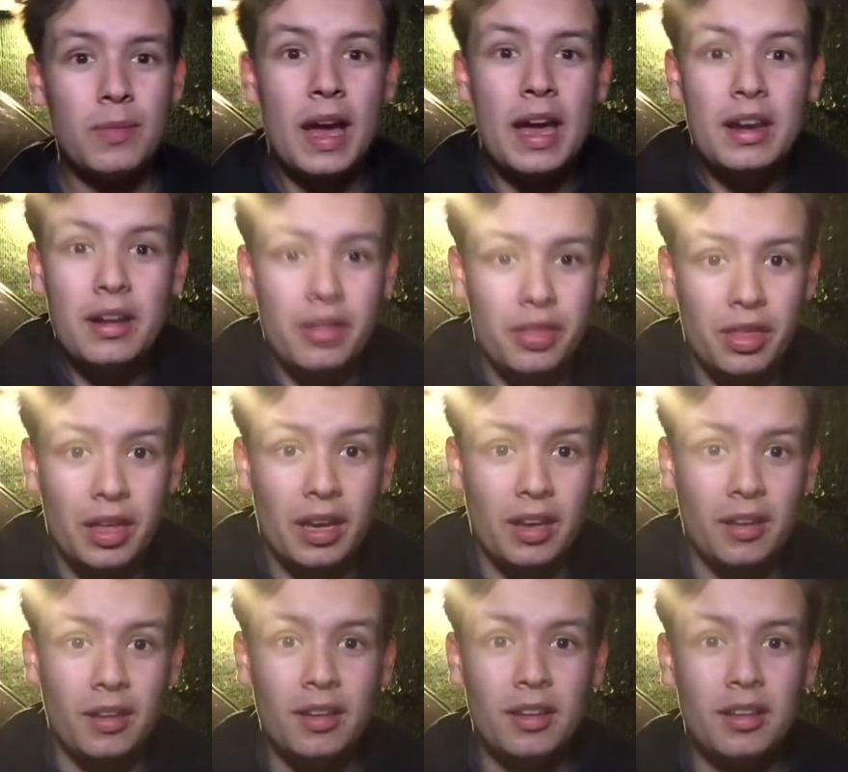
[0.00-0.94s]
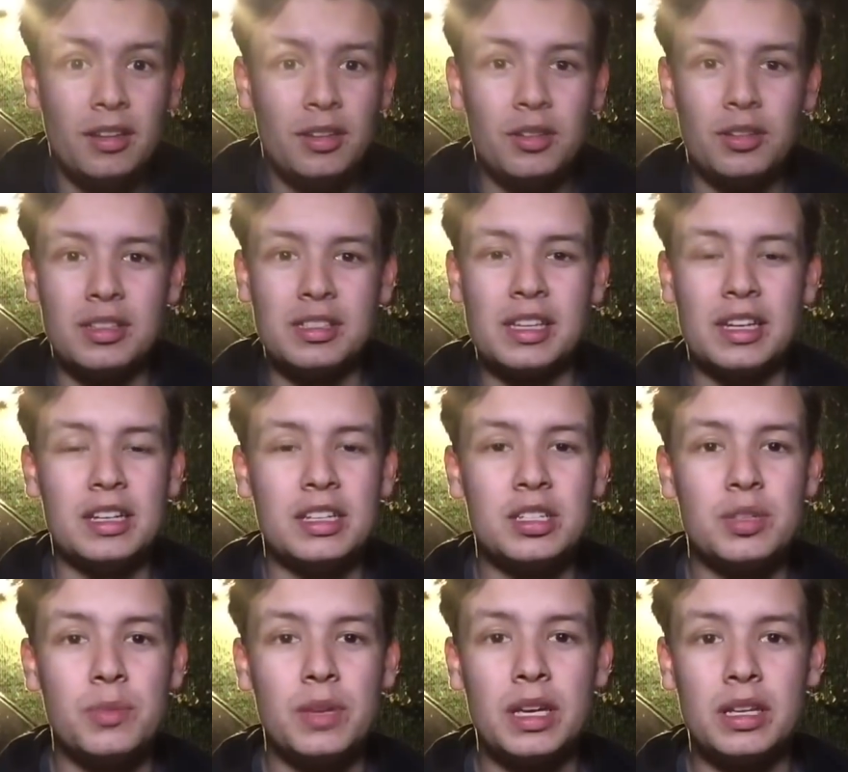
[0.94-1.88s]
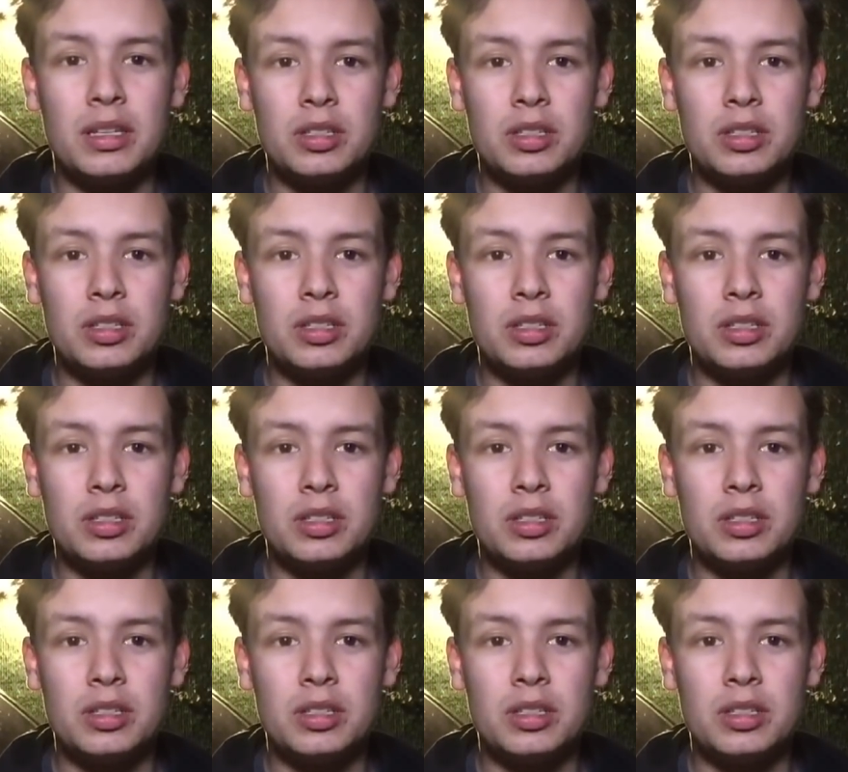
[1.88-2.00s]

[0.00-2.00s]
anything, you can send it to me.